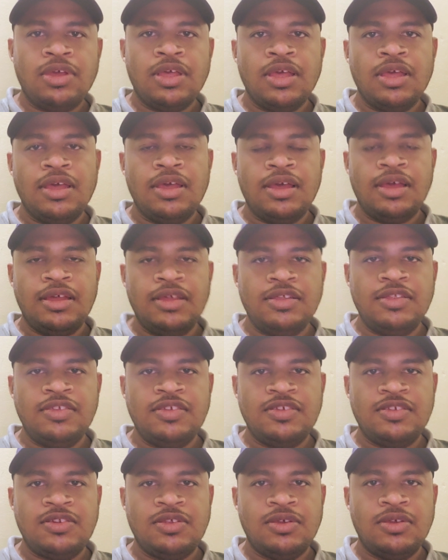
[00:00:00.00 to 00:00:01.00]
Okay, I
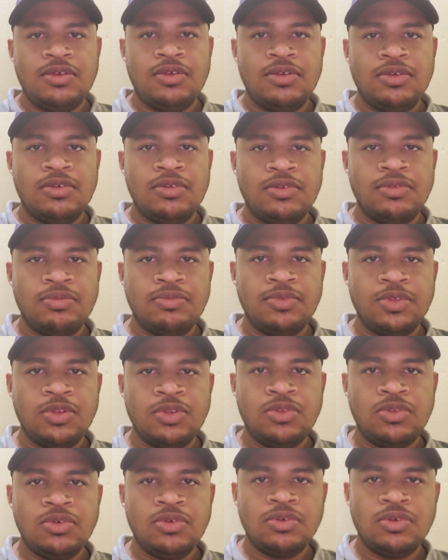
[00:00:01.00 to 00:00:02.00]
just
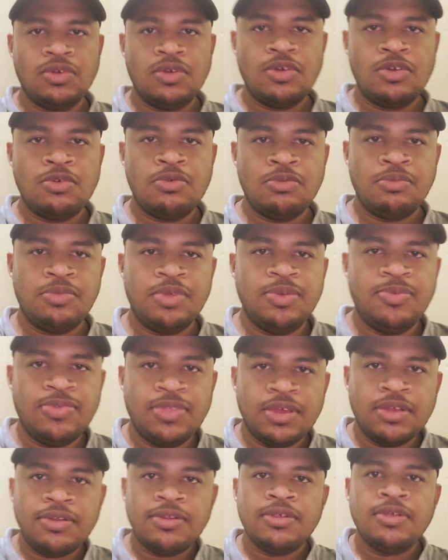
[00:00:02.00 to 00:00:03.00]
took
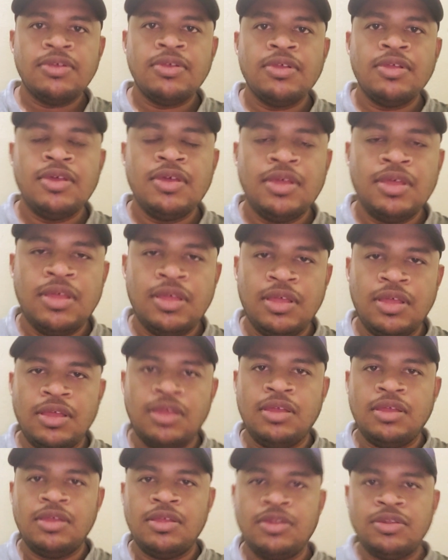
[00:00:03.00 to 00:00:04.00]
iftar,
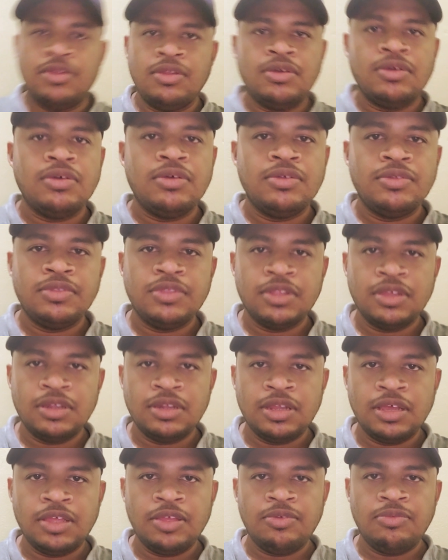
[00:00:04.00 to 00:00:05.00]
and
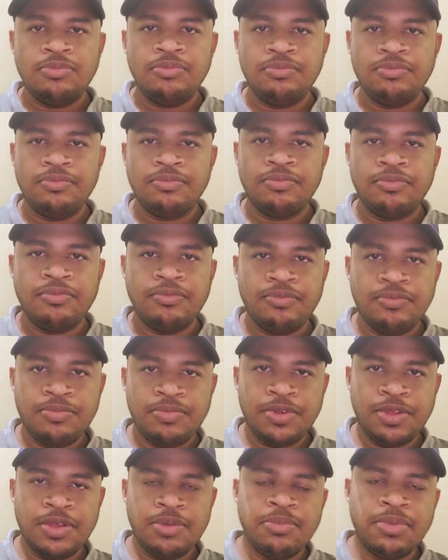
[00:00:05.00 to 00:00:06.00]
then I
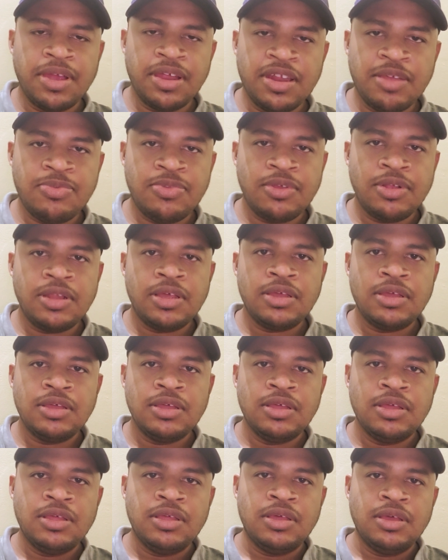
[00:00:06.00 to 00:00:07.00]
pray Maghrib
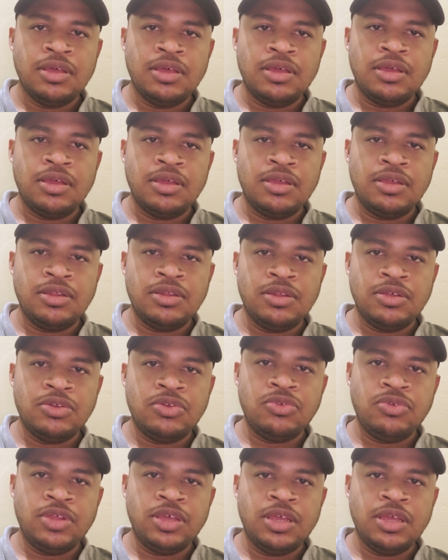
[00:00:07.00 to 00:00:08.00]
Salah. And
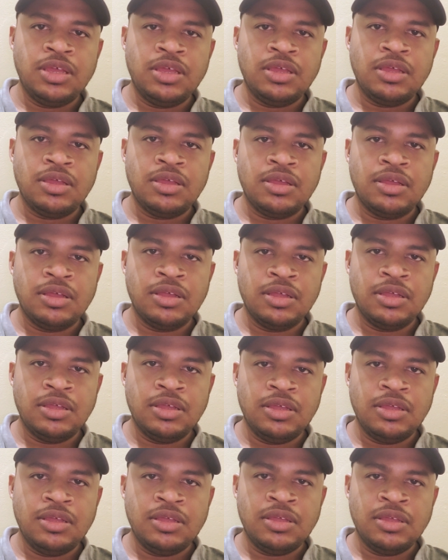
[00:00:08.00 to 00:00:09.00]
today
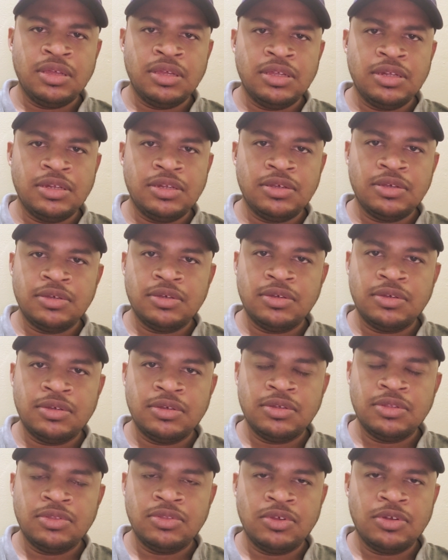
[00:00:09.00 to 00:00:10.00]
I ate
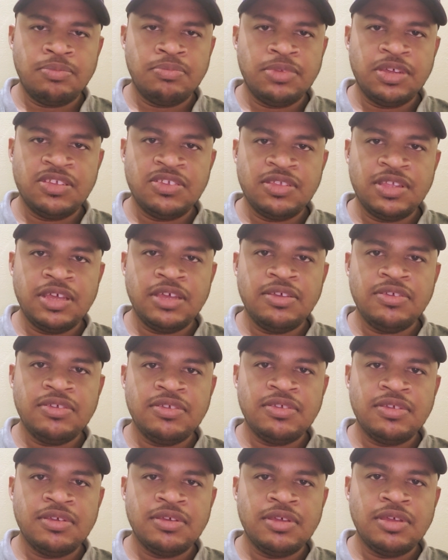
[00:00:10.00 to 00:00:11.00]
not much
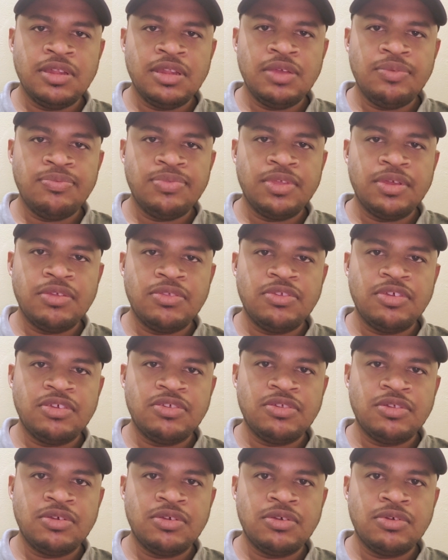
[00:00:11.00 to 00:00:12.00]
things in iftar,
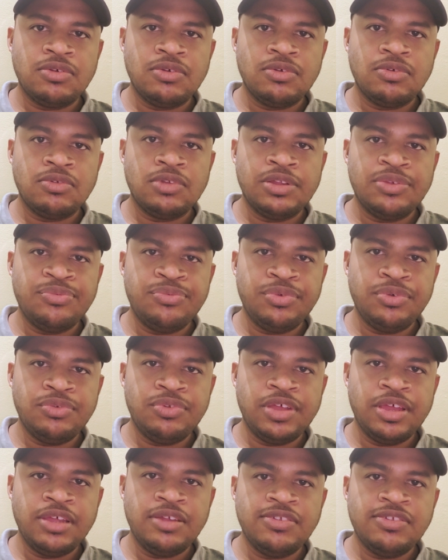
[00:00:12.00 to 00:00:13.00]
just only a
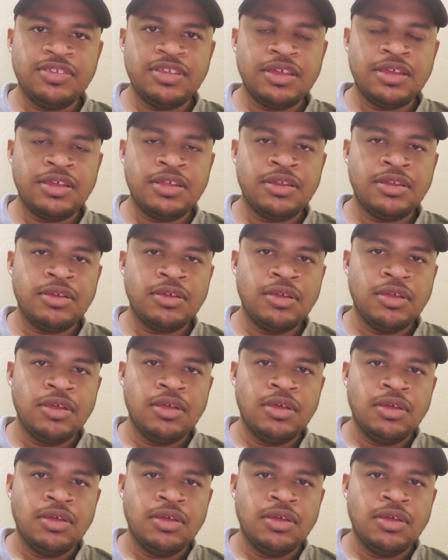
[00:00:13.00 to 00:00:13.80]
few dates, and